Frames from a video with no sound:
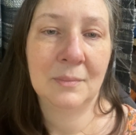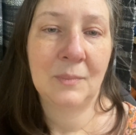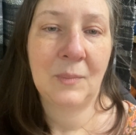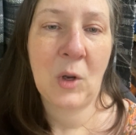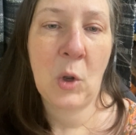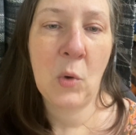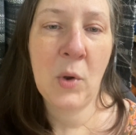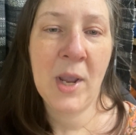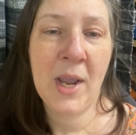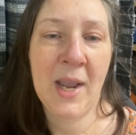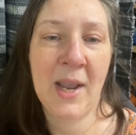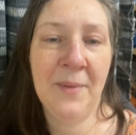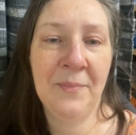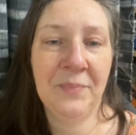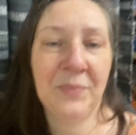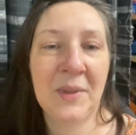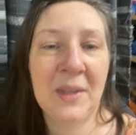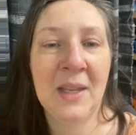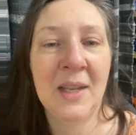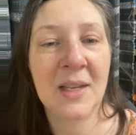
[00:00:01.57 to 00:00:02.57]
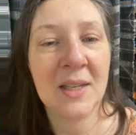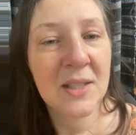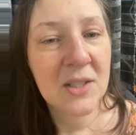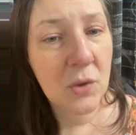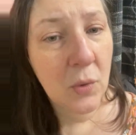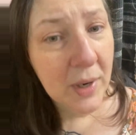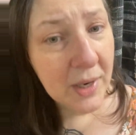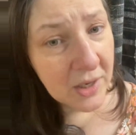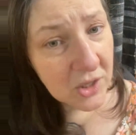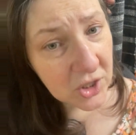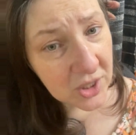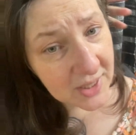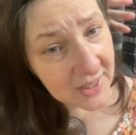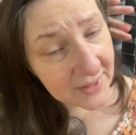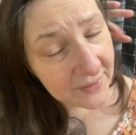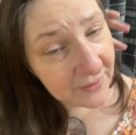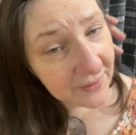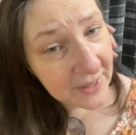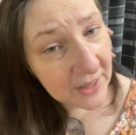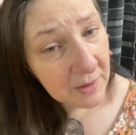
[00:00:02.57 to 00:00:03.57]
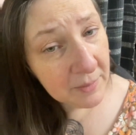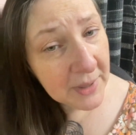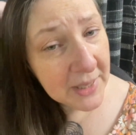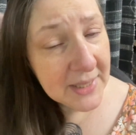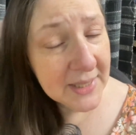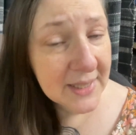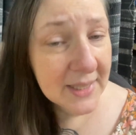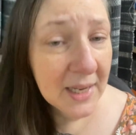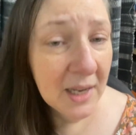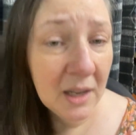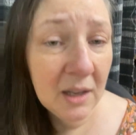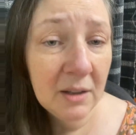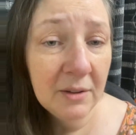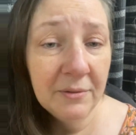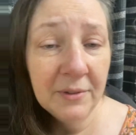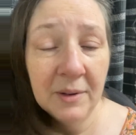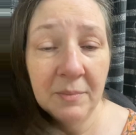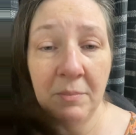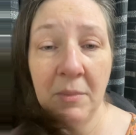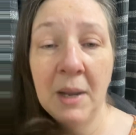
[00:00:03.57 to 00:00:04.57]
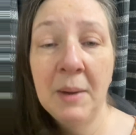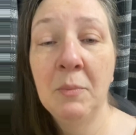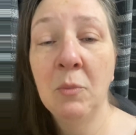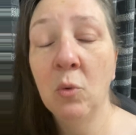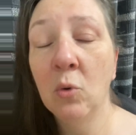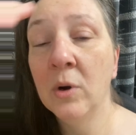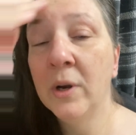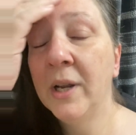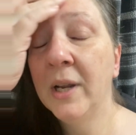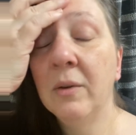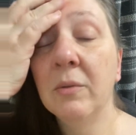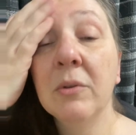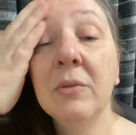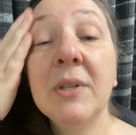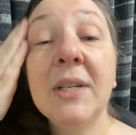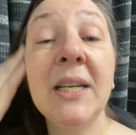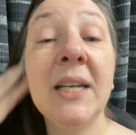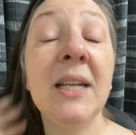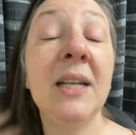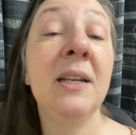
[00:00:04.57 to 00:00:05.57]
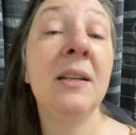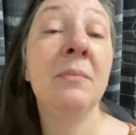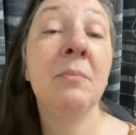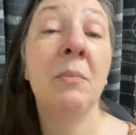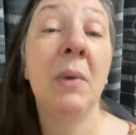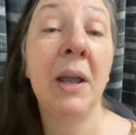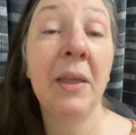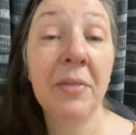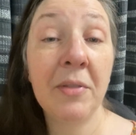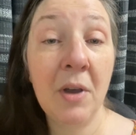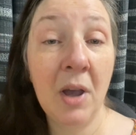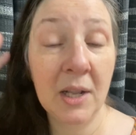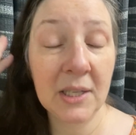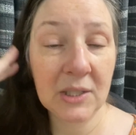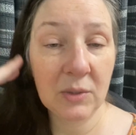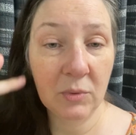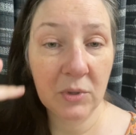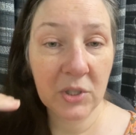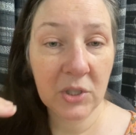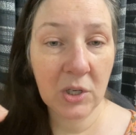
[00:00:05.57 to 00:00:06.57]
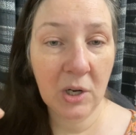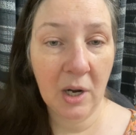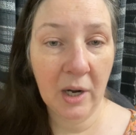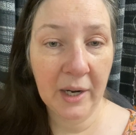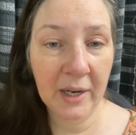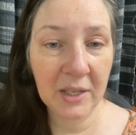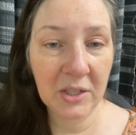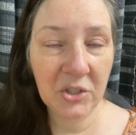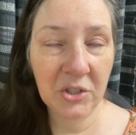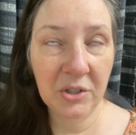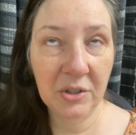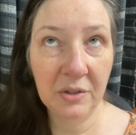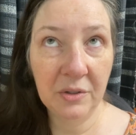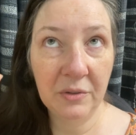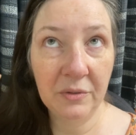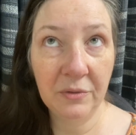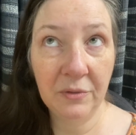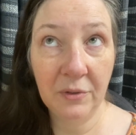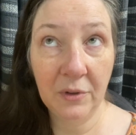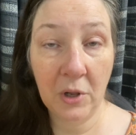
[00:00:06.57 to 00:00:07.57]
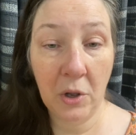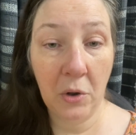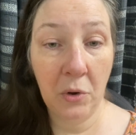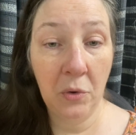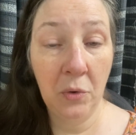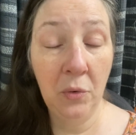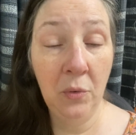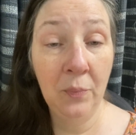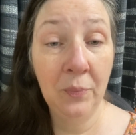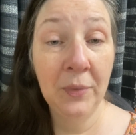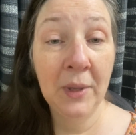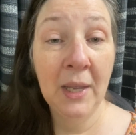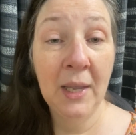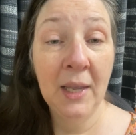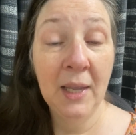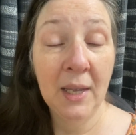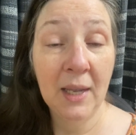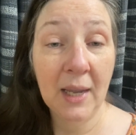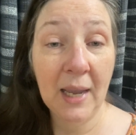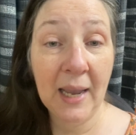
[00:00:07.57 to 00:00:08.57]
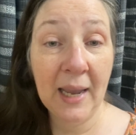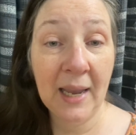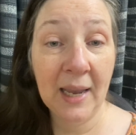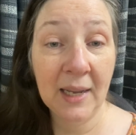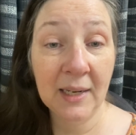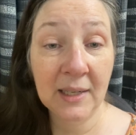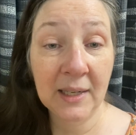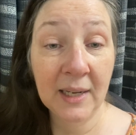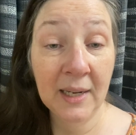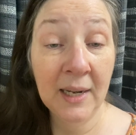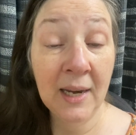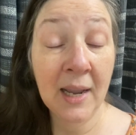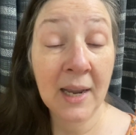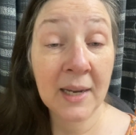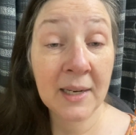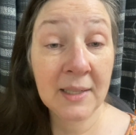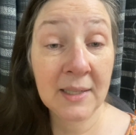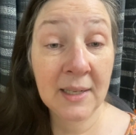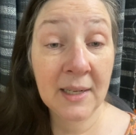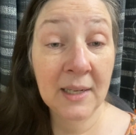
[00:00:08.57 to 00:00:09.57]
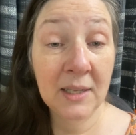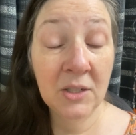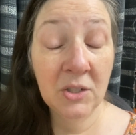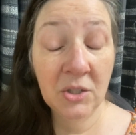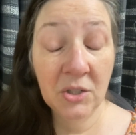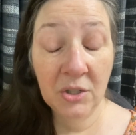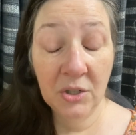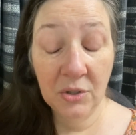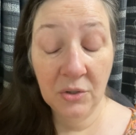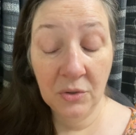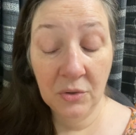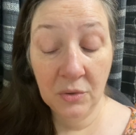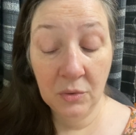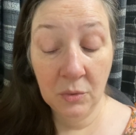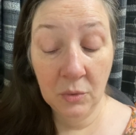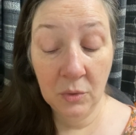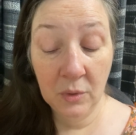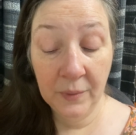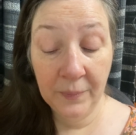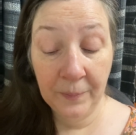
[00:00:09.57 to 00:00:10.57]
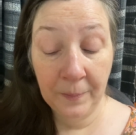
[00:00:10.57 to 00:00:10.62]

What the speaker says: Okay, so I could just feel myself in my morning routine. My thoughts were starting to flow and connect into